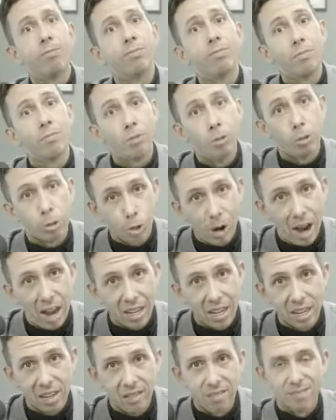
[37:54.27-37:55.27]
you're
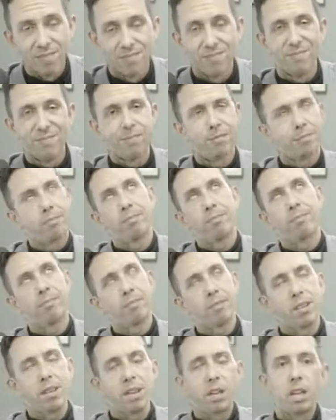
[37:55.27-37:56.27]
dragging.
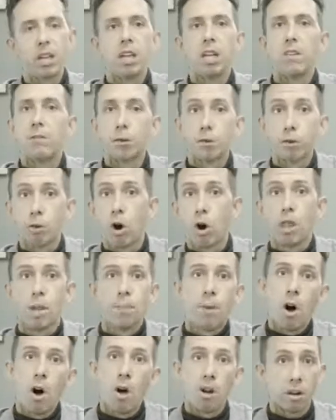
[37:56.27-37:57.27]
If you're throwing them
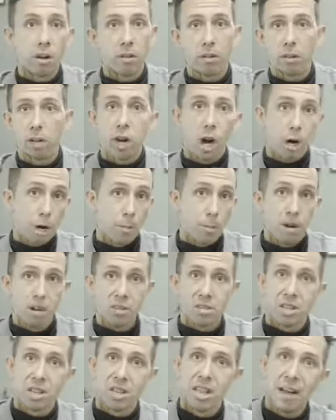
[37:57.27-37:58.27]
gutter balls to
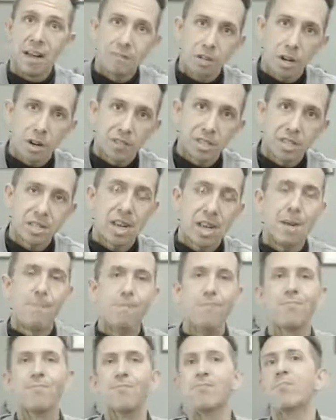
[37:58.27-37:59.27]
the left all the time,
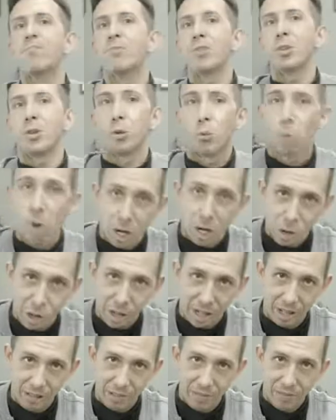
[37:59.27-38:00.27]
you're rushing.
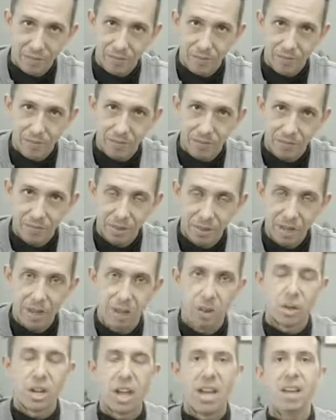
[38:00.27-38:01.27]

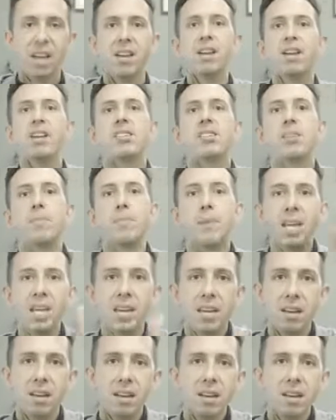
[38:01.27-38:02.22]
Okay, to me,